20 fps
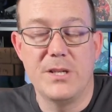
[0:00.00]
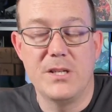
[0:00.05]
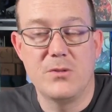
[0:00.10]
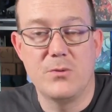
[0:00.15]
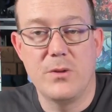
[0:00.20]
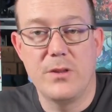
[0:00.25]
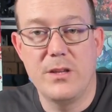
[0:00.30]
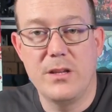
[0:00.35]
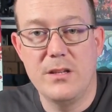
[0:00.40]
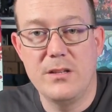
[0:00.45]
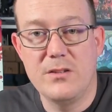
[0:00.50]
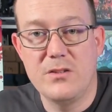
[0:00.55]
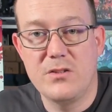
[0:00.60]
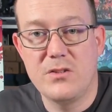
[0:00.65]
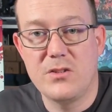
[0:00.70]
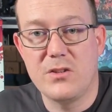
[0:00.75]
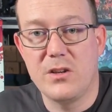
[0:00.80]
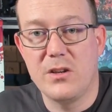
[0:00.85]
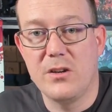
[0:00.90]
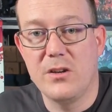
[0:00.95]
Beast Within.
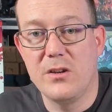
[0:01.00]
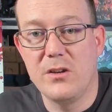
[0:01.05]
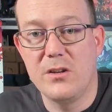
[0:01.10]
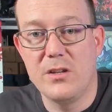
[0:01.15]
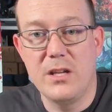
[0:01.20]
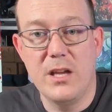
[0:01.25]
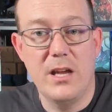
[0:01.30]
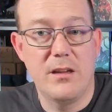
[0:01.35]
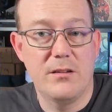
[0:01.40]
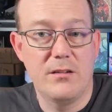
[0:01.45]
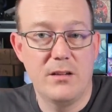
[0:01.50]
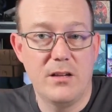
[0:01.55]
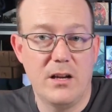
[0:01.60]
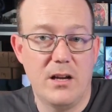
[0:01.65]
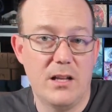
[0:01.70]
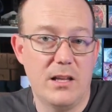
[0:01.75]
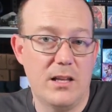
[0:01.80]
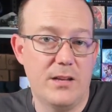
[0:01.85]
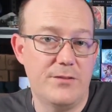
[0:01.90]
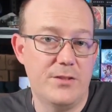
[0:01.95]
So yeah,
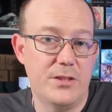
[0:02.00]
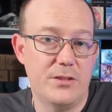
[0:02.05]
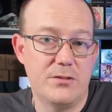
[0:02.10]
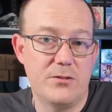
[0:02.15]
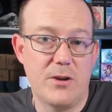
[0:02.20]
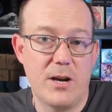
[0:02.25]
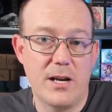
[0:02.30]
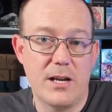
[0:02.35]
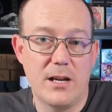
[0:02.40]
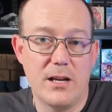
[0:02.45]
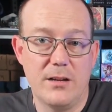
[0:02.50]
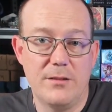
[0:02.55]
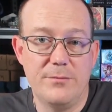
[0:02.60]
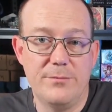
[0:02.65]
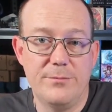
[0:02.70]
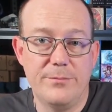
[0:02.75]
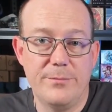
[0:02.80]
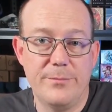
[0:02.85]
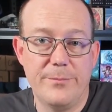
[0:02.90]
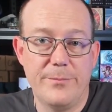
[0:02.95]
I love it. Great card.
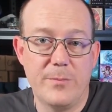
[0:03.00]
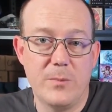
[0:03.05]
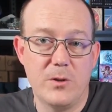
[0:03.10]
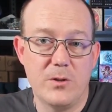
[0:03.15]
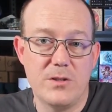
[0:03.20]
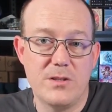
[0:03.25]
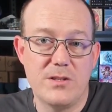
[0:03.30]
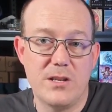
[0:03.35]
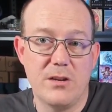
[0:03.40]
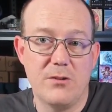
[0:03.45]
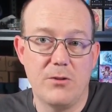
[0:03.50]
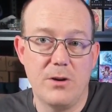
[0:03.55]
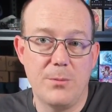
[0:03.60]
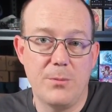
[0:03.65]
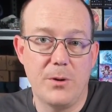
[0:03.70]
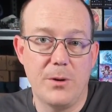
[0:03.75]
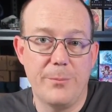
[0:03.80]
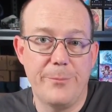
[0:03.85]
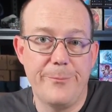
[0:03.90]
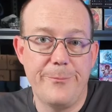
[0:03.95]
Good to see a
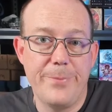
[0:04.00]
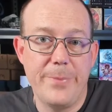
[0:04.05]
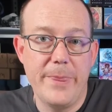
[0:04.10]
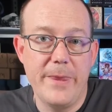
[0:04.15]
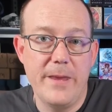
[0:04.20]
reprint.